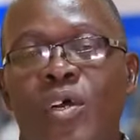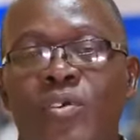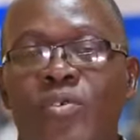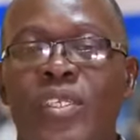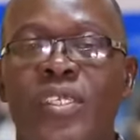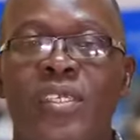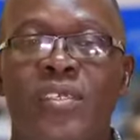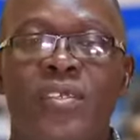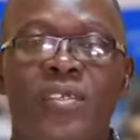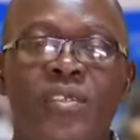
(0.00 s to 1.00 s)
ready,
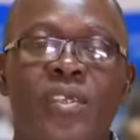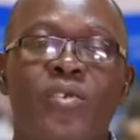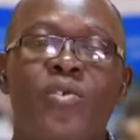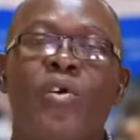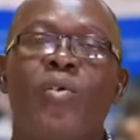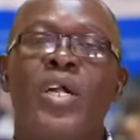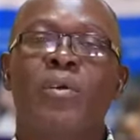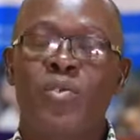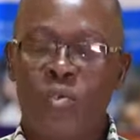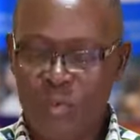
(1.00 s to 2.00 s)
and you are
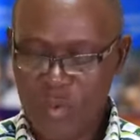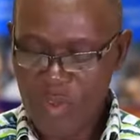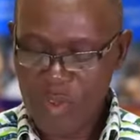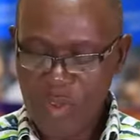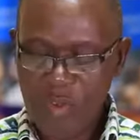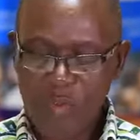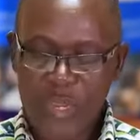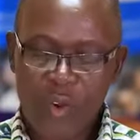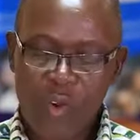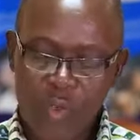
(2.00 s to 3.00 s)
welcome to
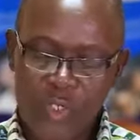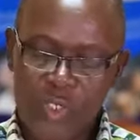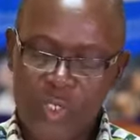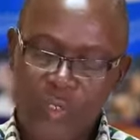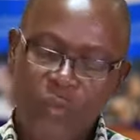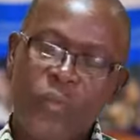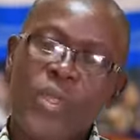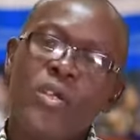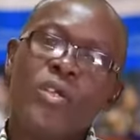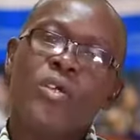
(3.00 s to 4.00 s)
my course.
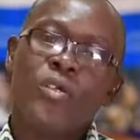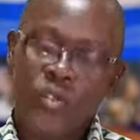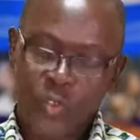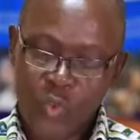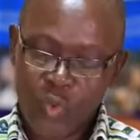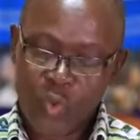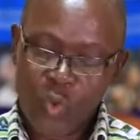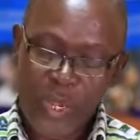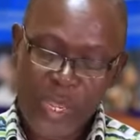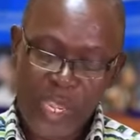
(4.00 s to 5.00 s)

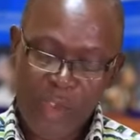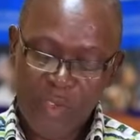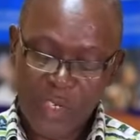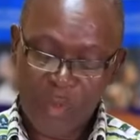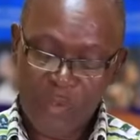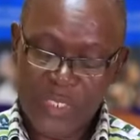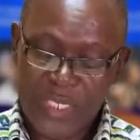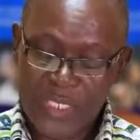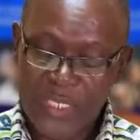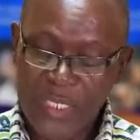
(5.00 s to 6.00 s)
So I have a number of
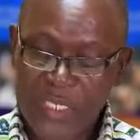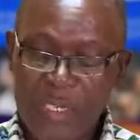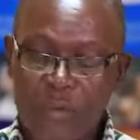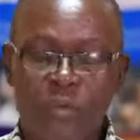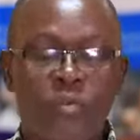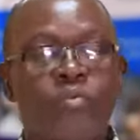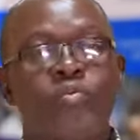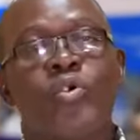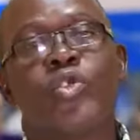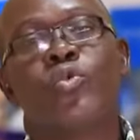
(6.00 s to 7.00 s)
sessions that I will
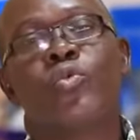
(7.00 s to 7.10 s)
want